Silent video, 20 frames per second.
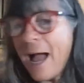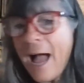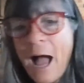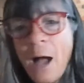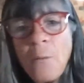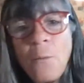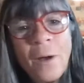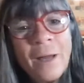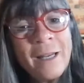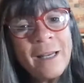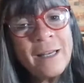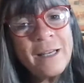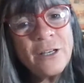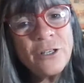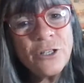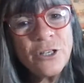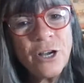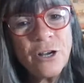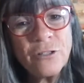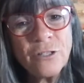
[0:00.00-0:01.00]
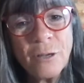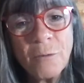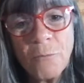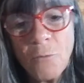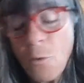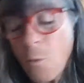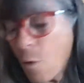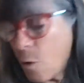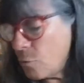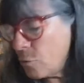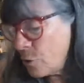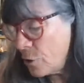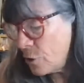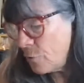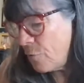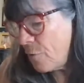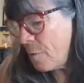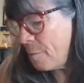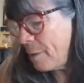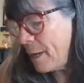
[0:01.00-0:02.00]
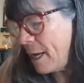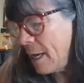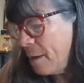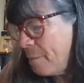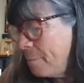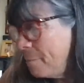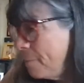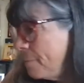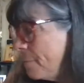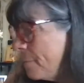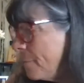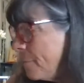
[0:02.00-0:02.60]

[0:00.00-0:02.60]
I wanted to share some quotes from him.